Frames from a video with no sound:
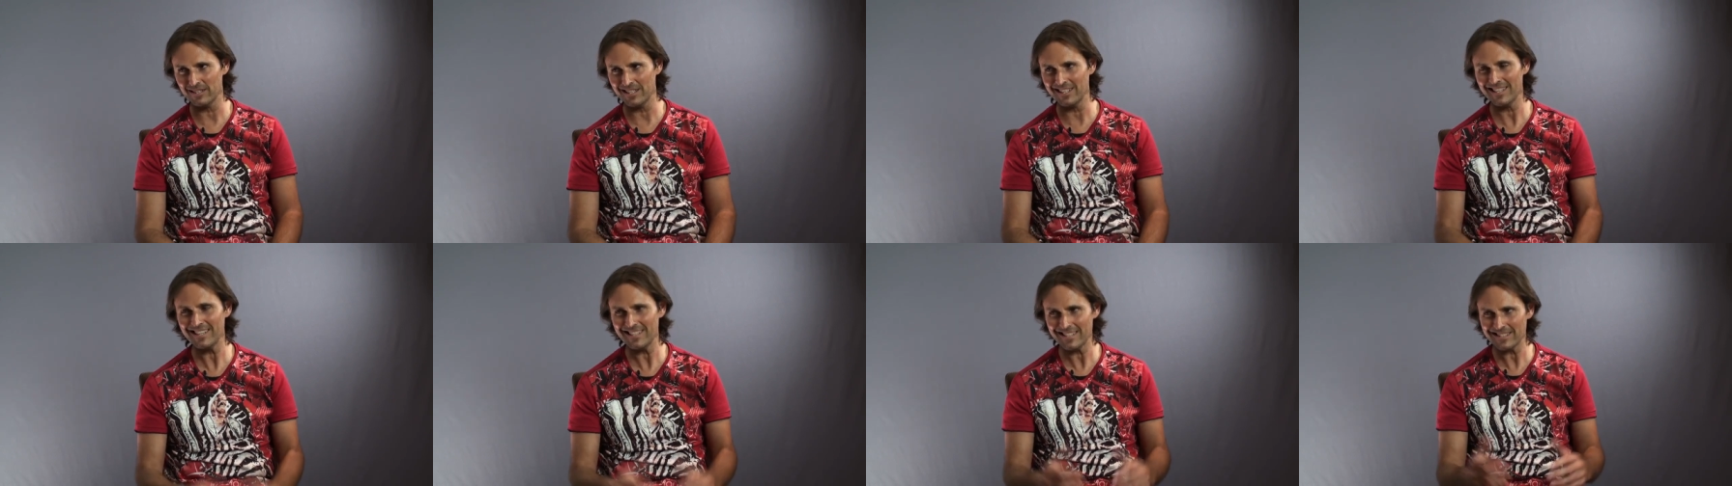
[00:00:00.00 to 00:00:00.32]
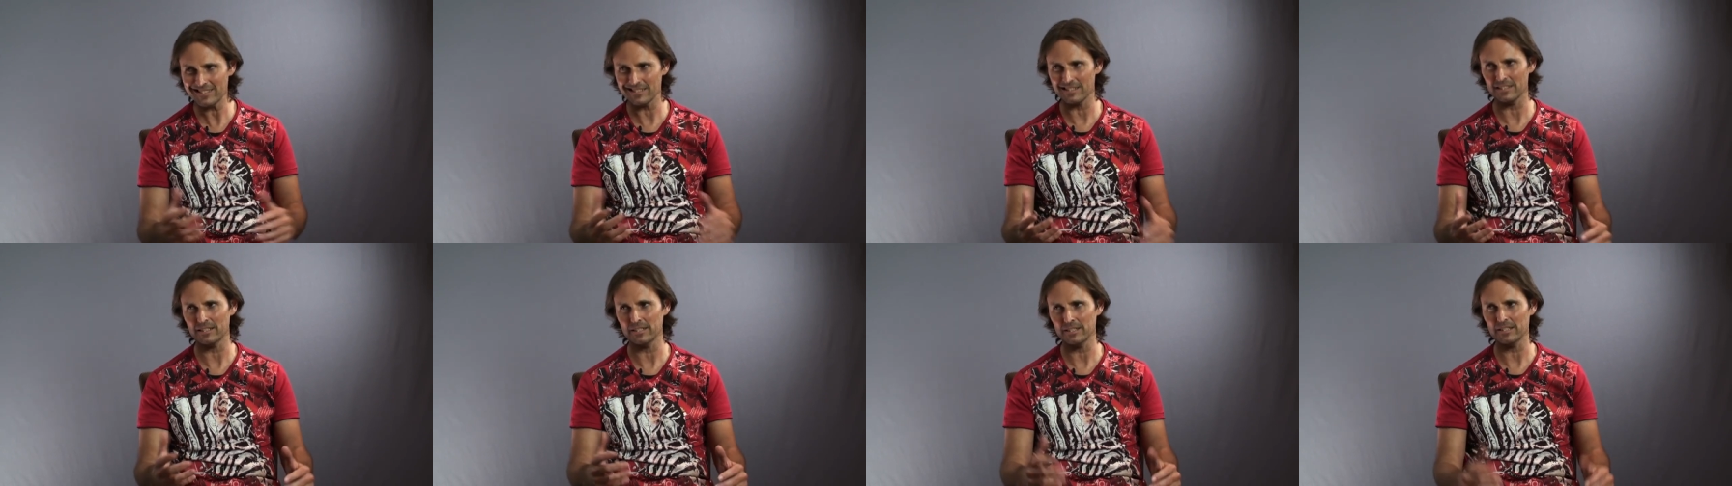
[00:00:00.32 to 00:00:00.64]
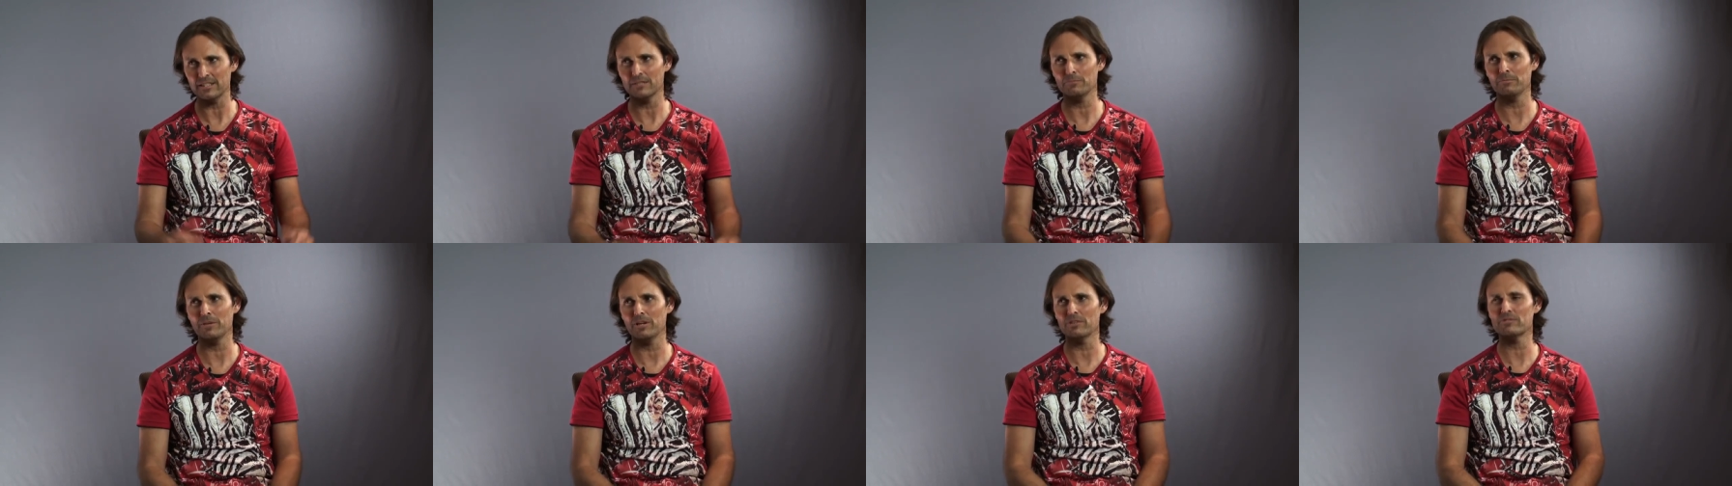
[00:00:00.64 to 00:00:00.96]

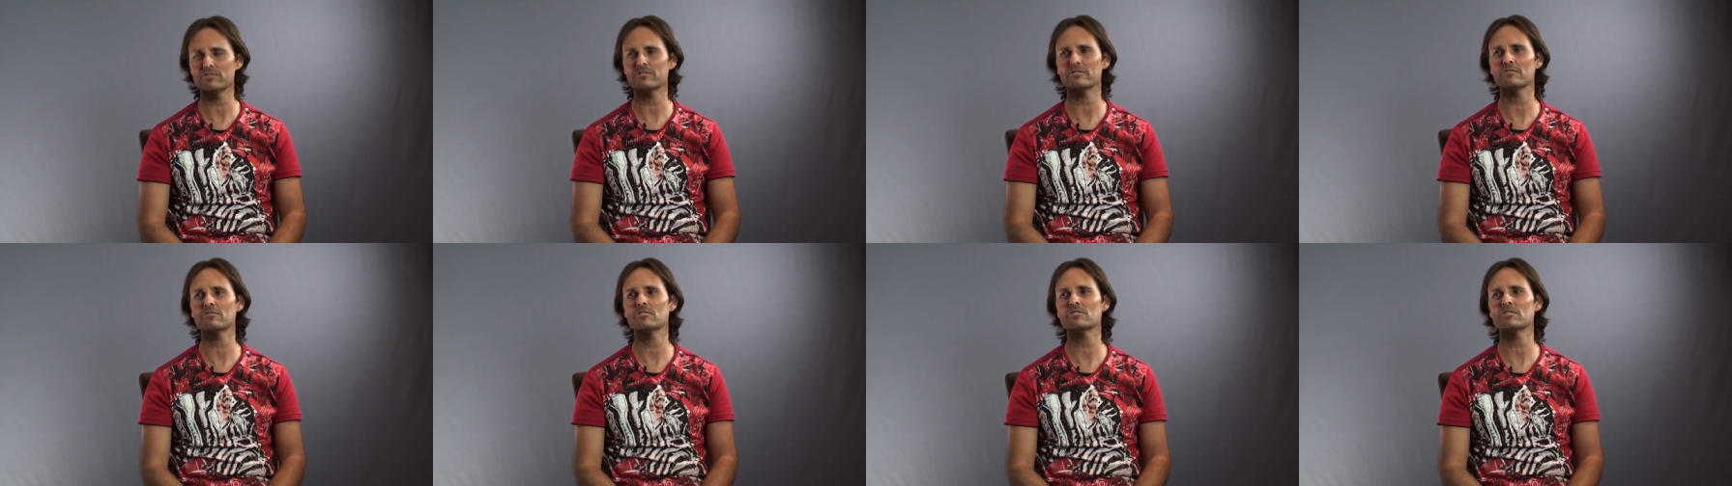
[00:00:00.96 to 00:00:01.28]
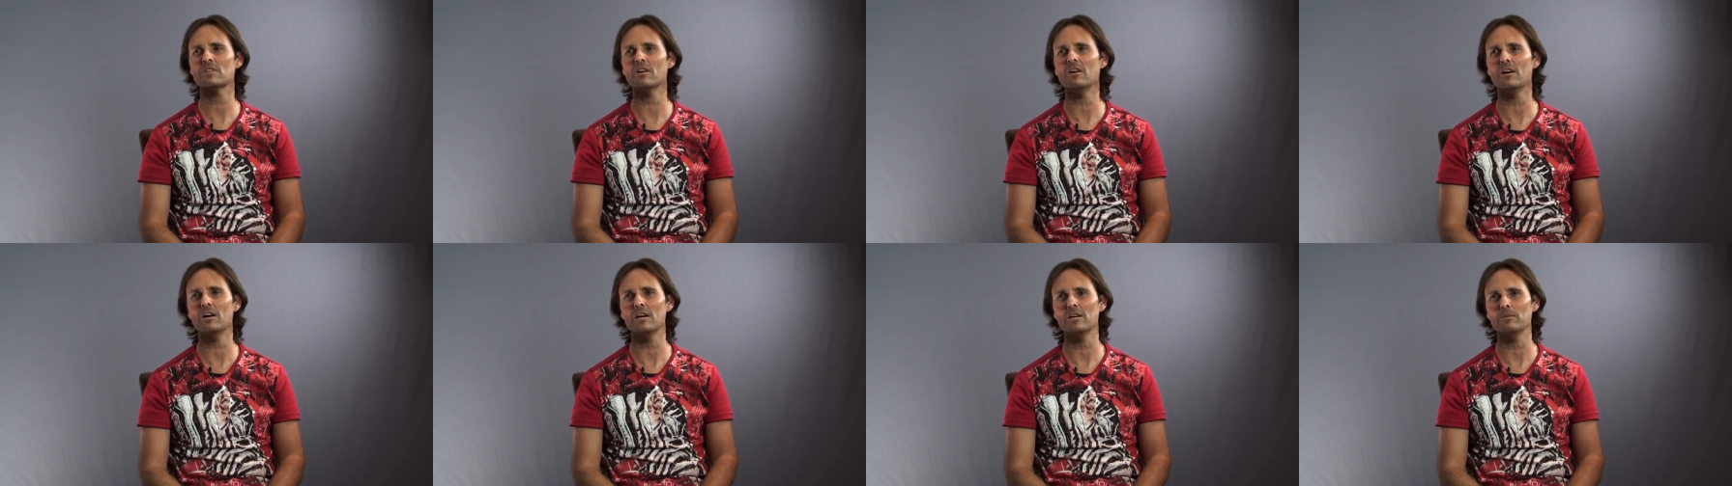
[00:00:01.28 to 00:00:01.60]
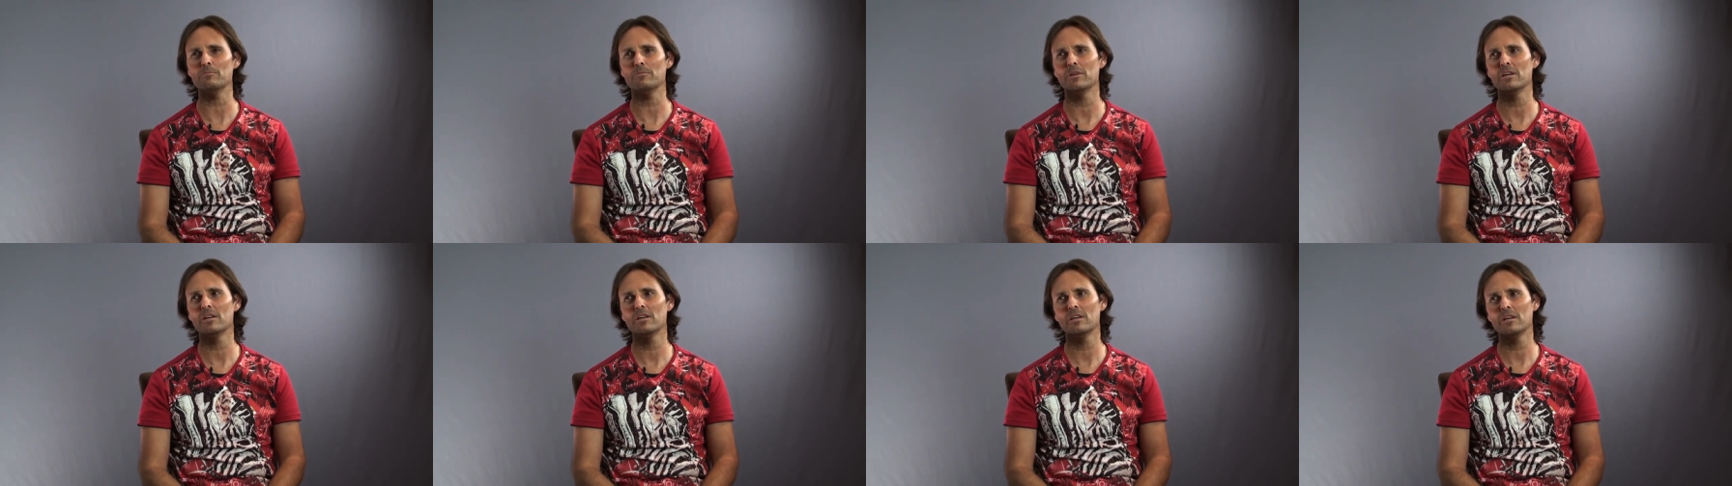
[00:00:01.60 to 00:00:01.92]
easily most of the
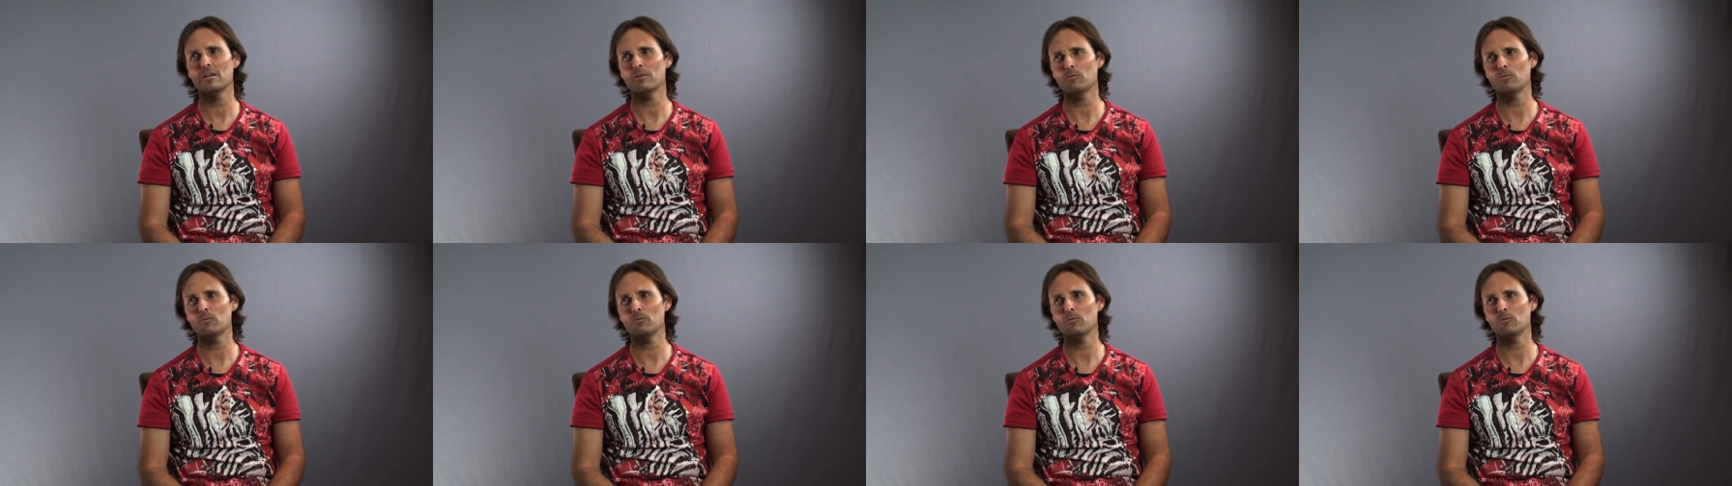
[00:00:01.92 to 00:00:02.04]
time